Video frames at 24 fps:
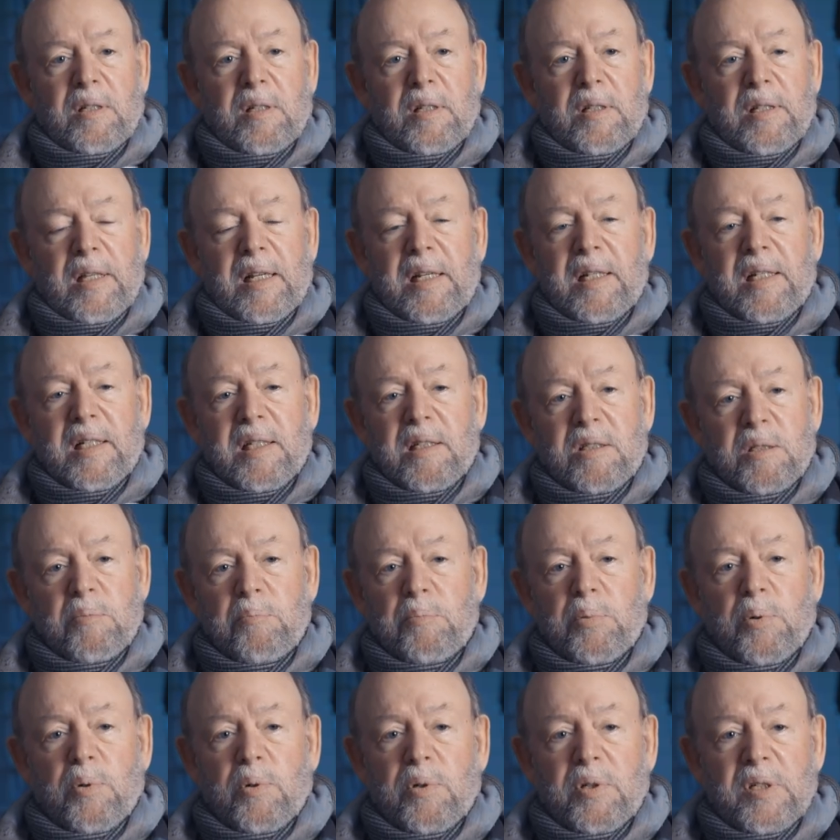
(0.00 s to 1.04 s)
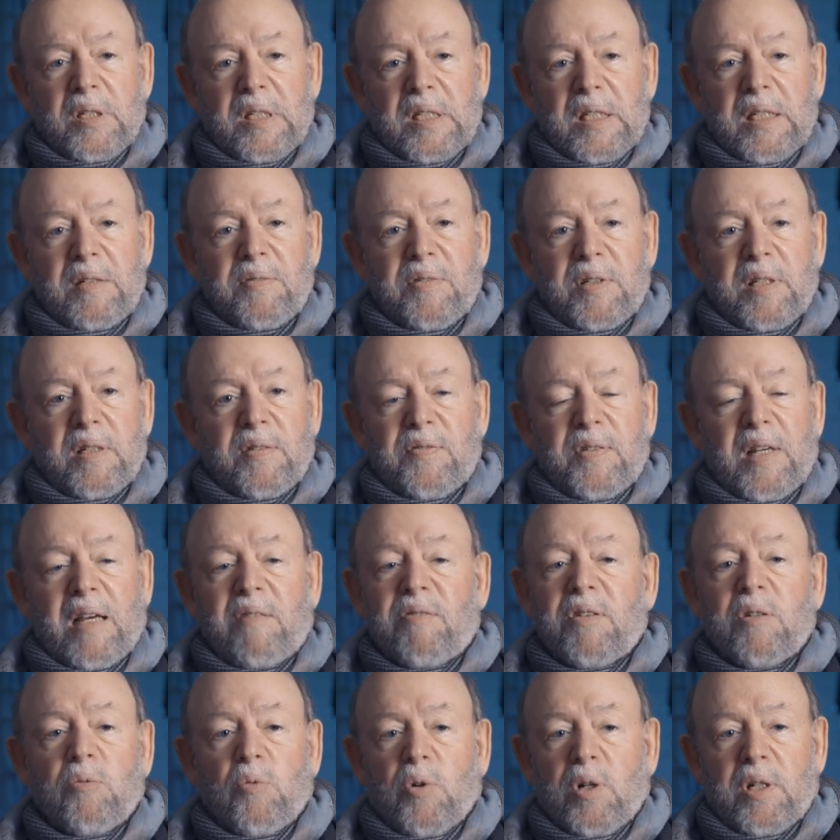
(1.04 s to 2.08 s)
The editing is important even if
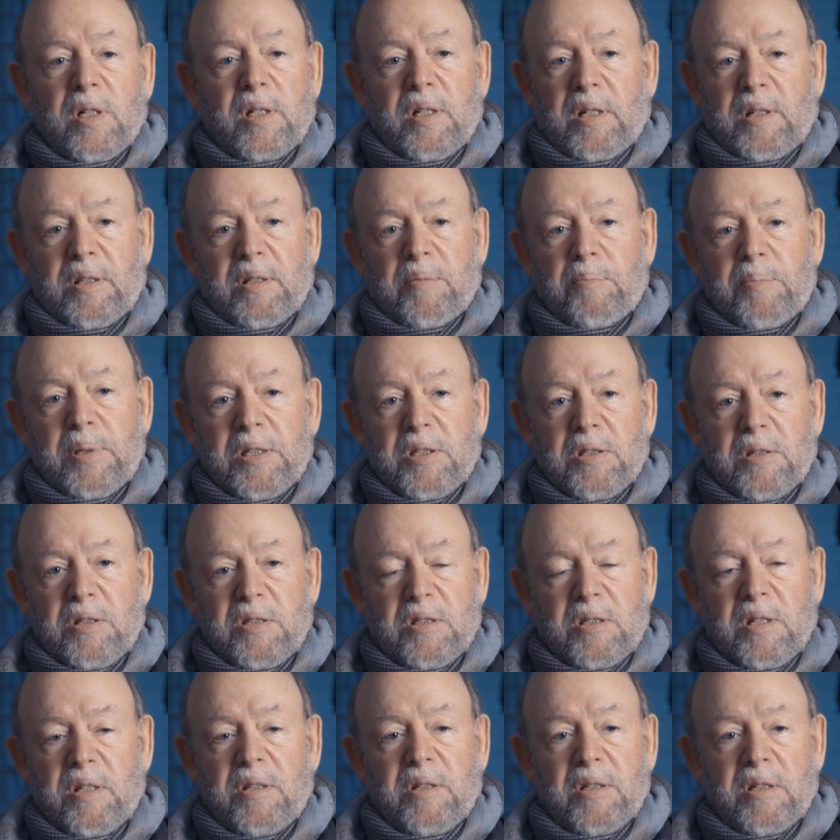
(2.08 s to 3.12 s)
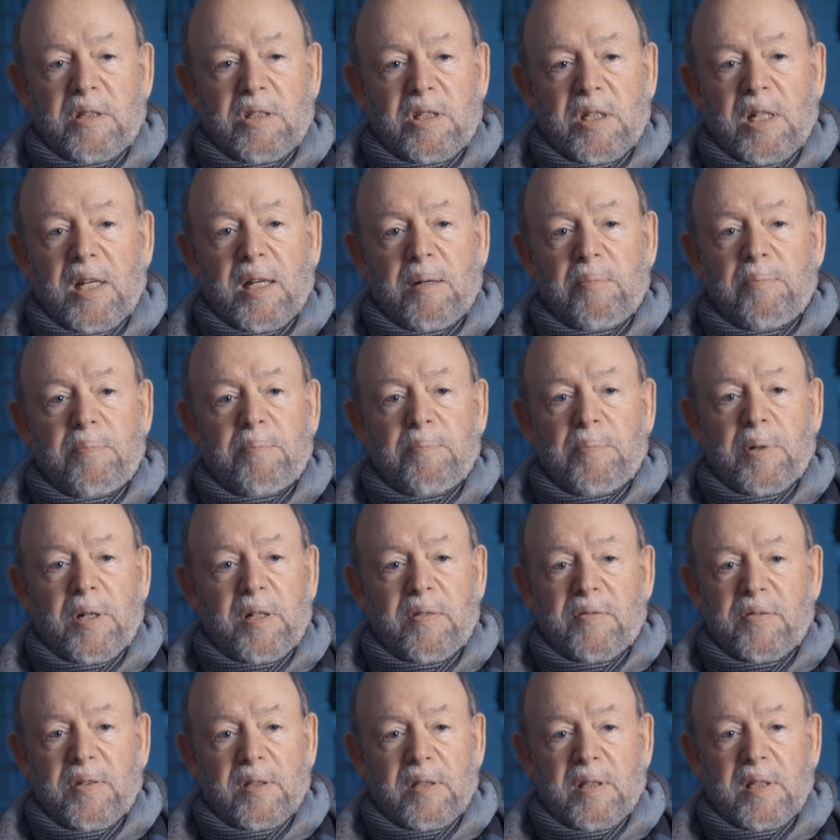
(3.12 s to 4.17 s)
everyone on the picture has done their job
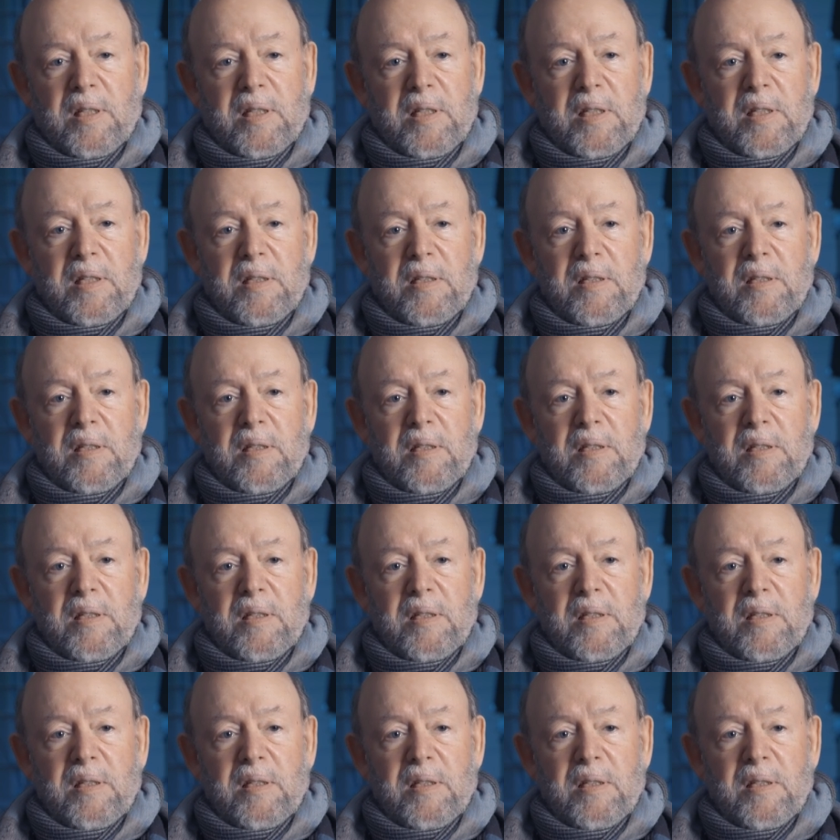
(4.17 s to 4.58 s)
perfectly.